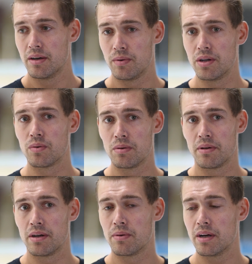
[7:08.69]
we know we
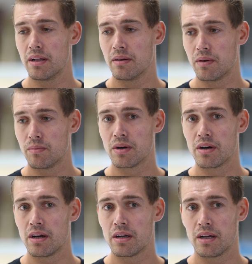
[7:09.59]
play well when we're
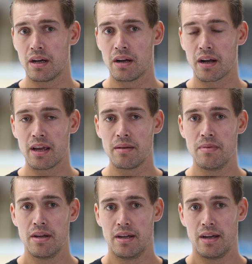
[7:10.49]
on our game,